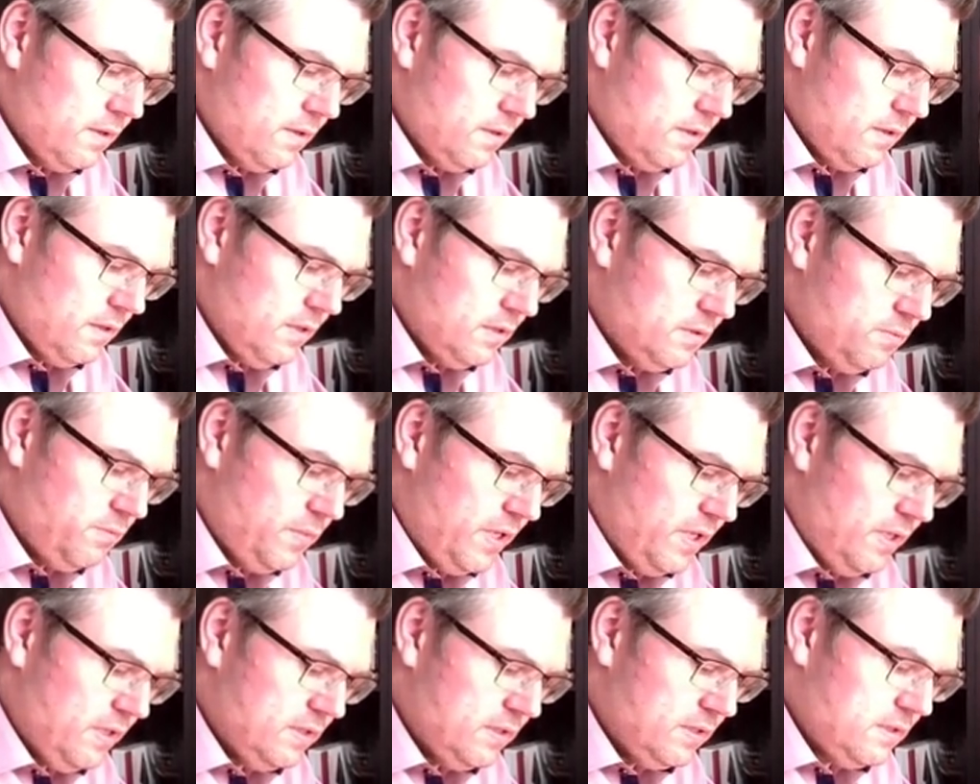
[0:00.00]
This
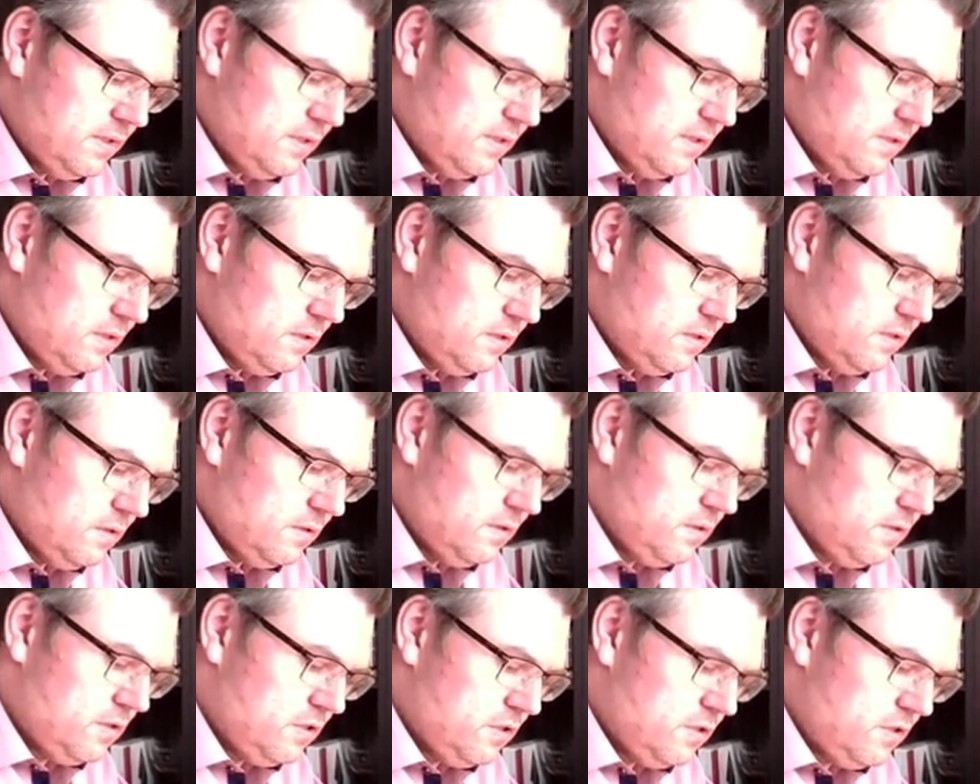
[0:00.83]
means
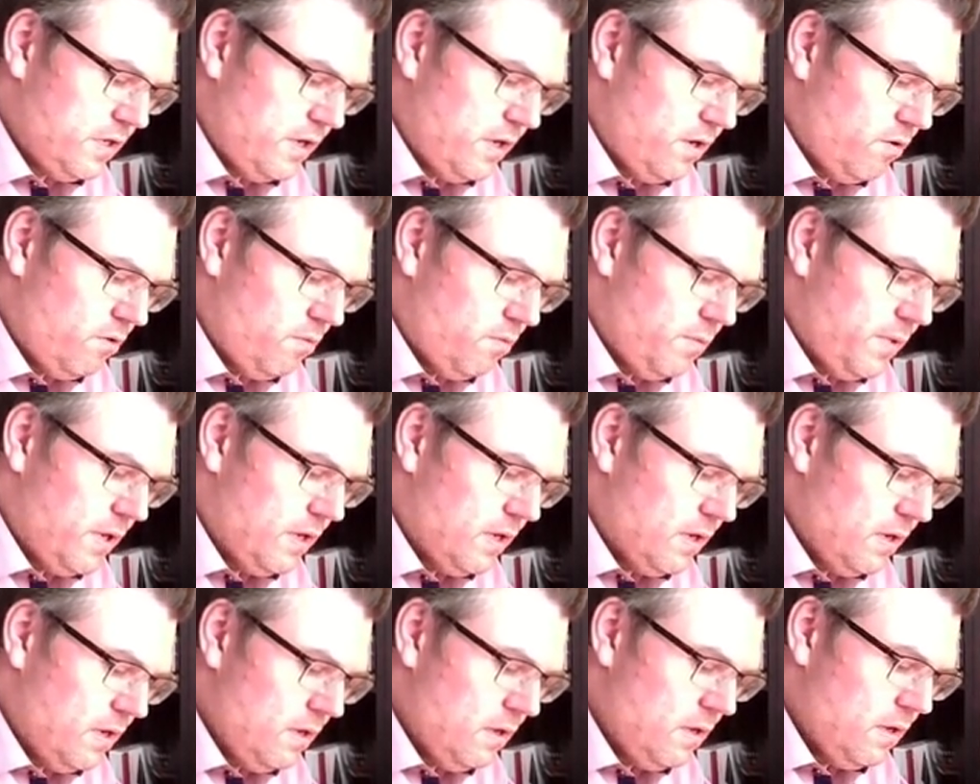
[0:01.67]
j
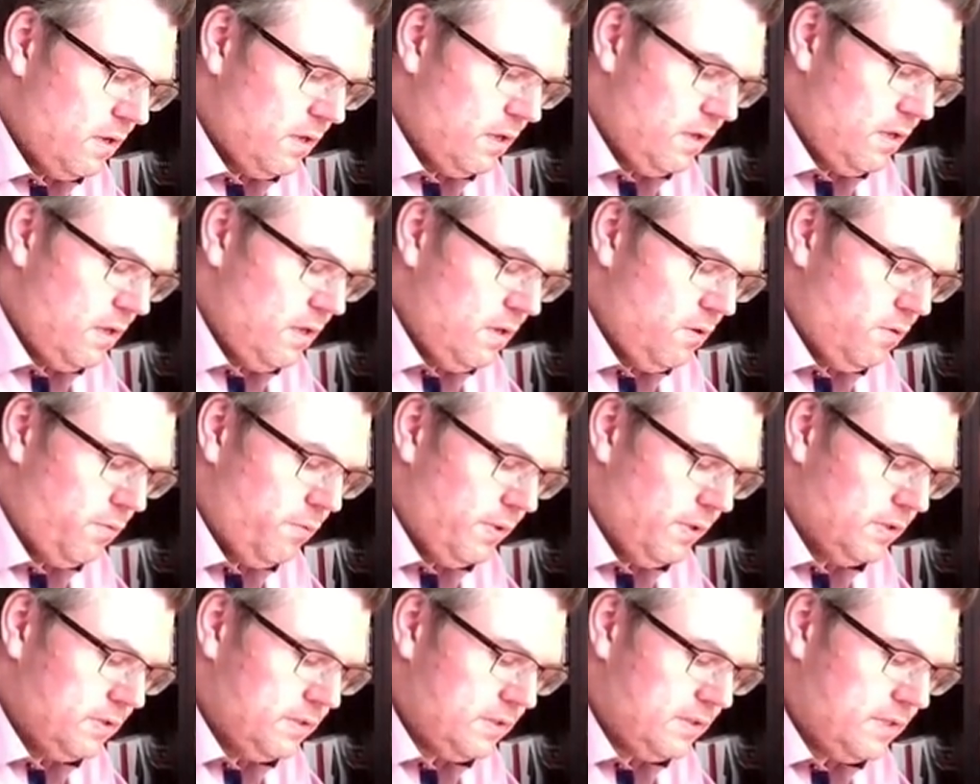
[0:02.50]
omega
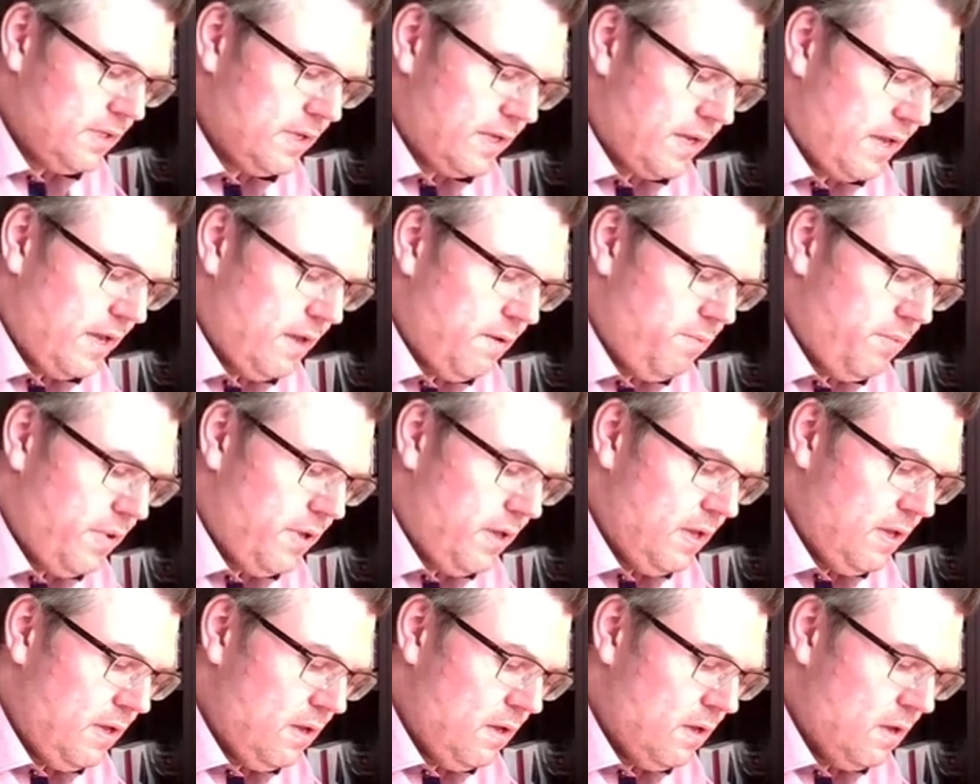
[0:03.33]
equals
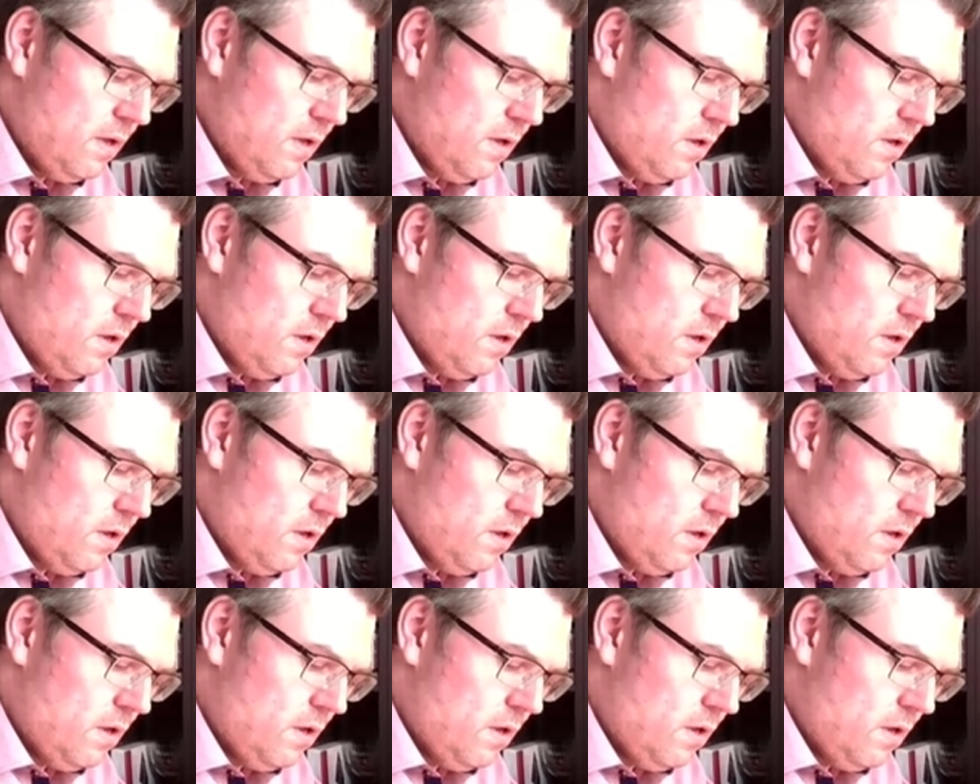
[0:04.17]
Kp